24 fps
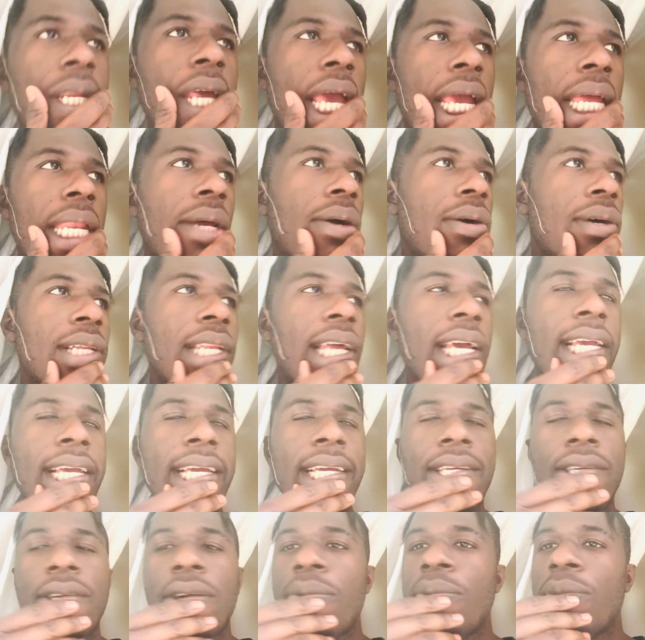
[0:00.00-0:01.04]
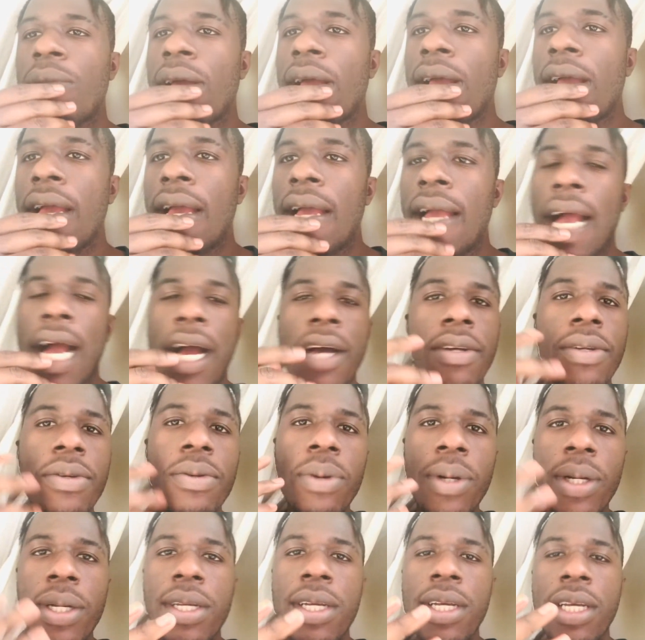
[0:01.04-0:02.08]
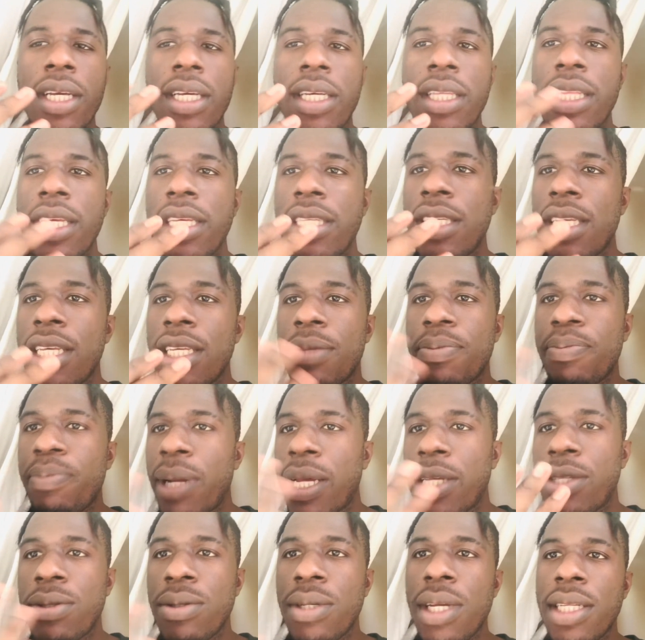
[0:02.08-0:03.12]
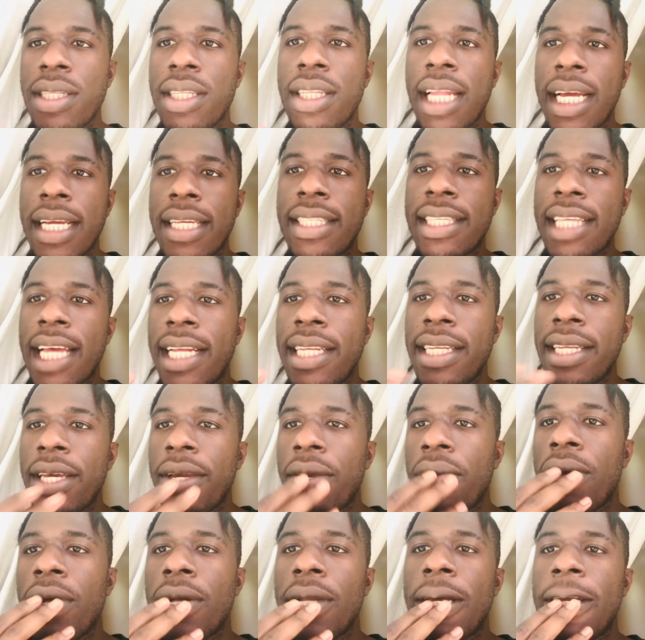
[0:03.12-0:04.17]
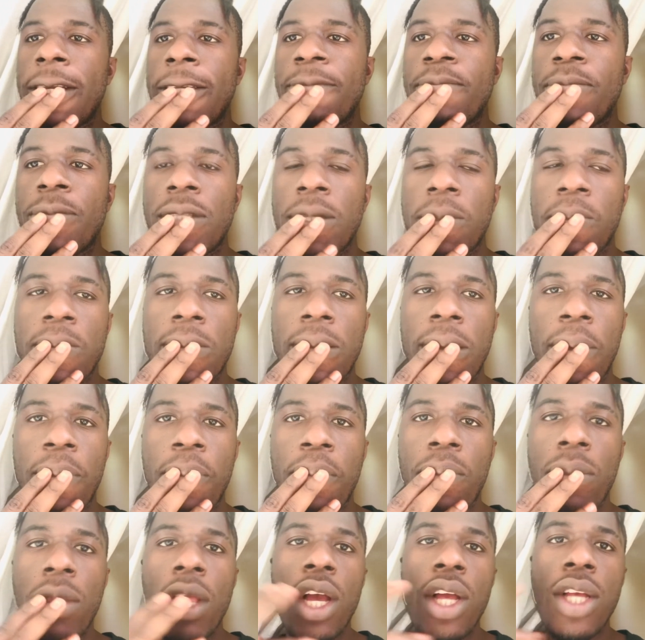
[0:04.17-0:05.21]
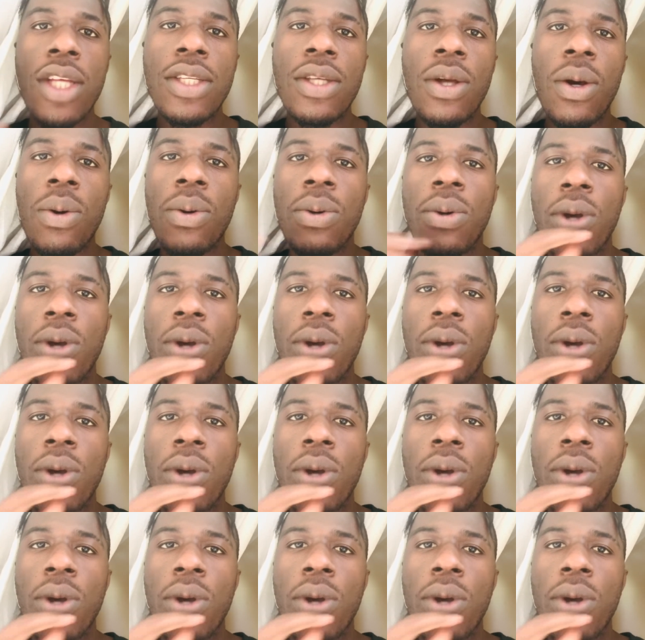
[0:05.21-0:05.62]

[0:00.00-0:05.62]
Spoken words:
and all that, yo, bruh, I don't know what, this is, plus today it's like Sunday, all that, you know what I'm saying, so,